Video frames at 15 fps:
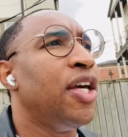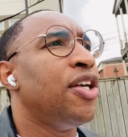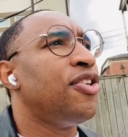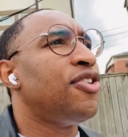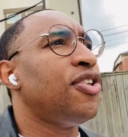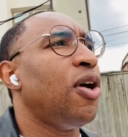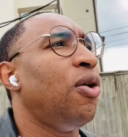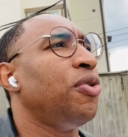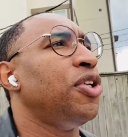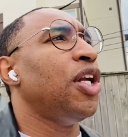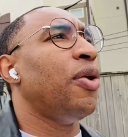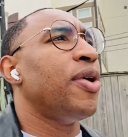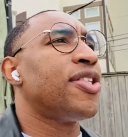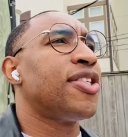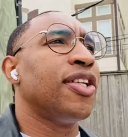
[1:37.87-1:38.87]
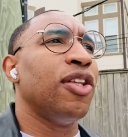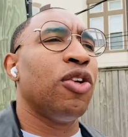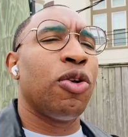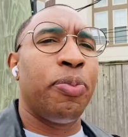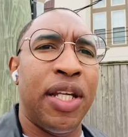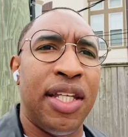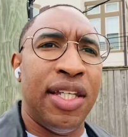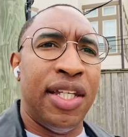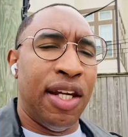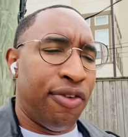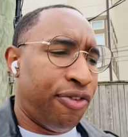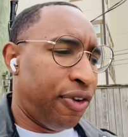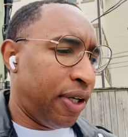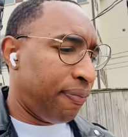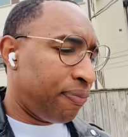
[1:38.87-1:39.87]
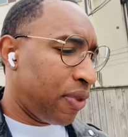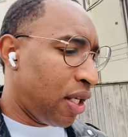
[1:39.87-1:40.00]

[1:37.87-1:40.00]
So, it's a little bit different.